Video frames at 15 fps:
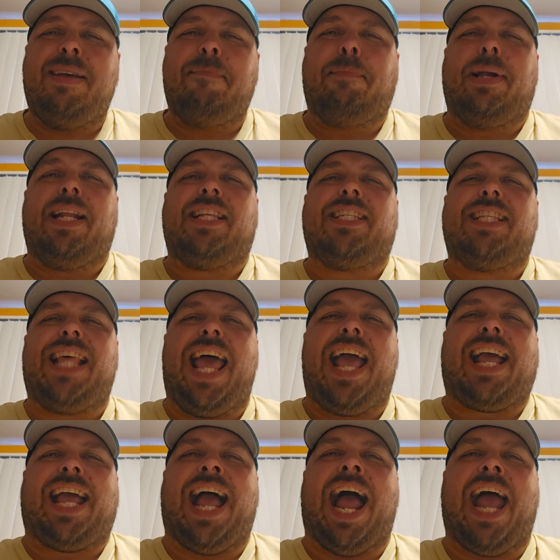But it's
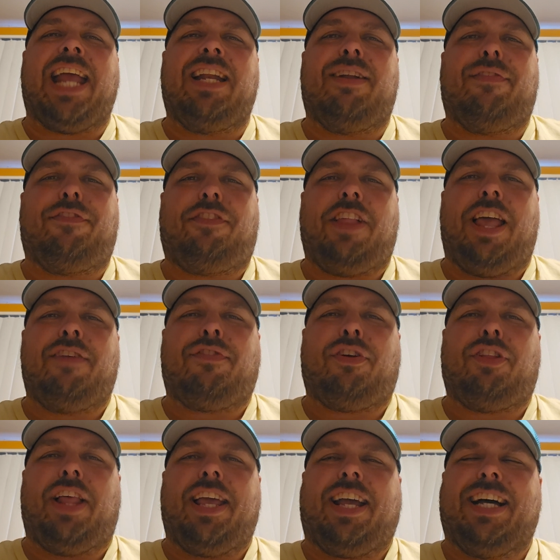that kind of flavor.
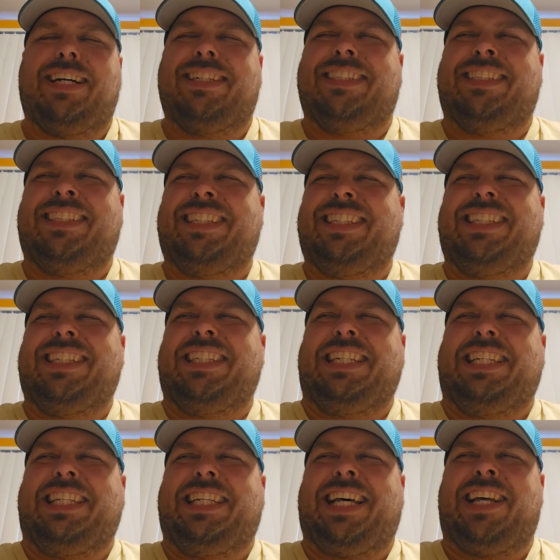Like I
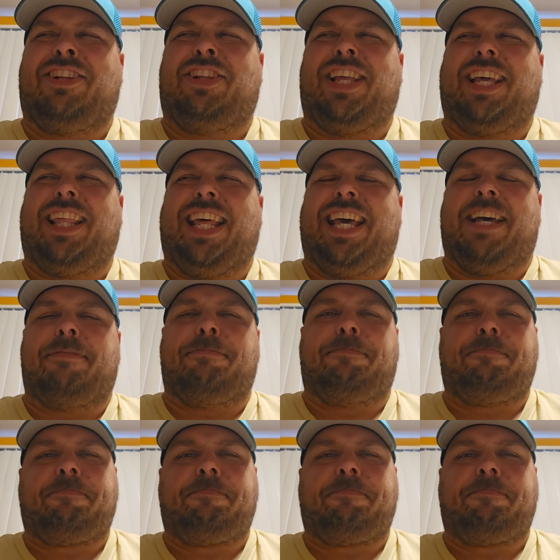don't like that.